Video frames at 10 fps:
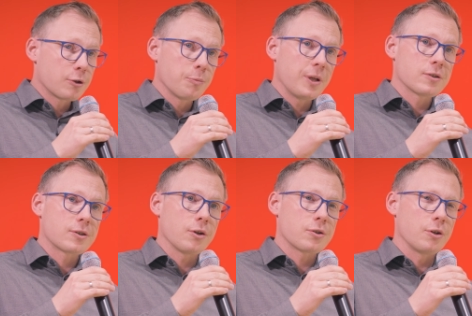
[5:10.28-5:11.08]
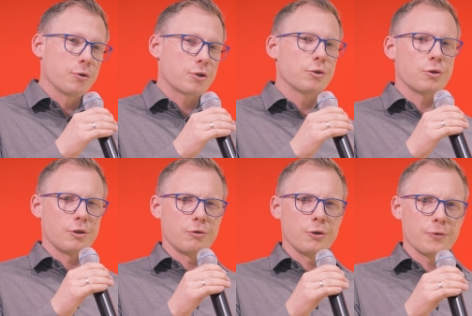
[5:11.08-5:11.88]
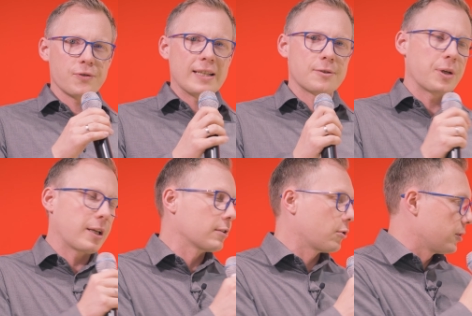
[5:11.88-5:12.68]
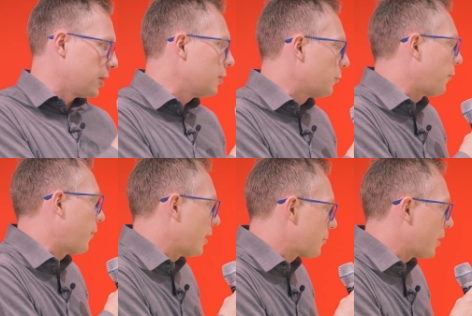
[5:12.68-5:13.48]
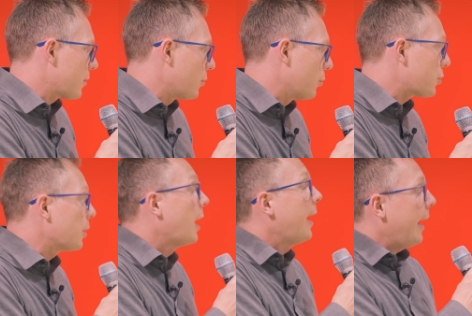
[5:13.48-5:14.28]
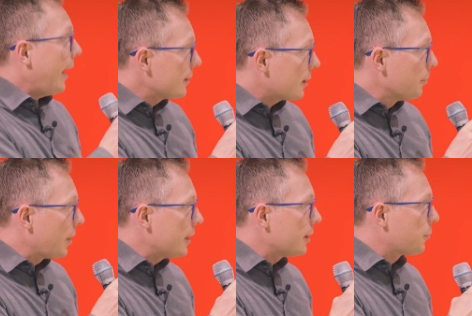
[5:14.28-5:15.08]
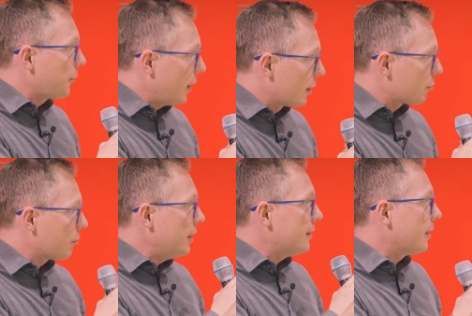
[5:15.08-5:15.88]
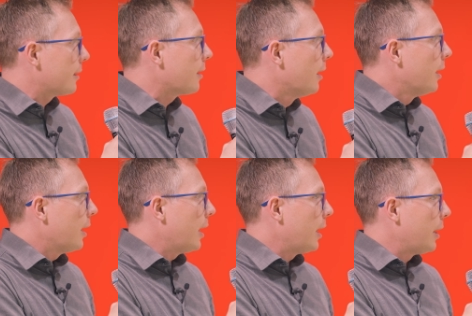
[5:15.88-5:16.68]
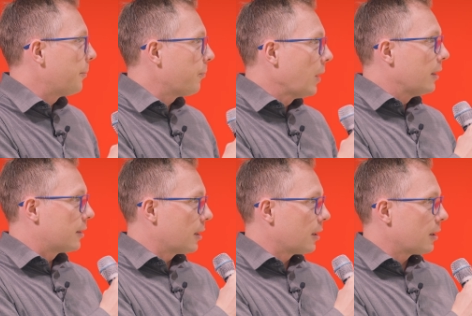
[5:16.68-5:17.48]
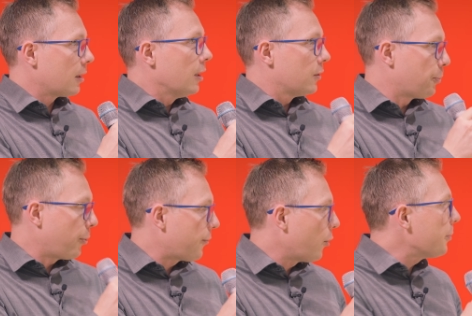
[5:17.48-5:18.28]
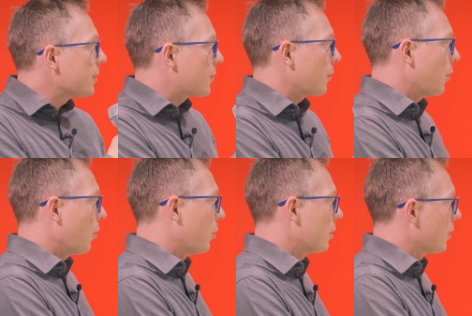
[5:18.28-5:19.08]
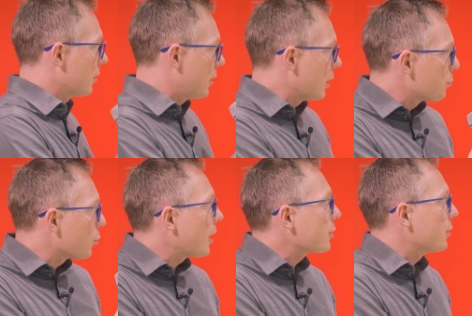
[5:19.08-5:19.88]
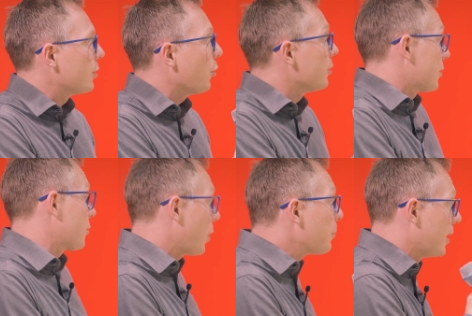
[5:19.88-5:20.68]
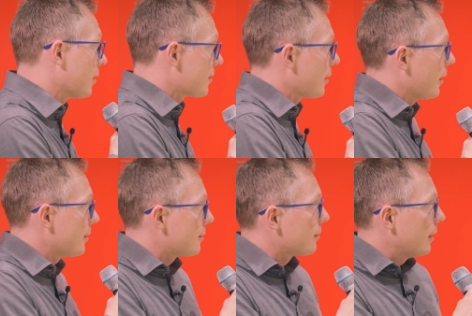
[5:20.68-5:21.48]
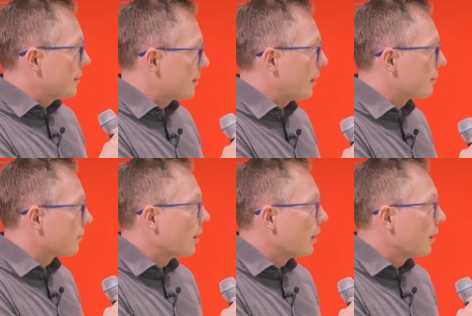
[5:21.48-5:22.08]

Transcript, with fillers: to be installed solution to the roofs as we can continue with the express solution and combine it with increasing um, the, the performance or the yield production on the square meter size, let's say.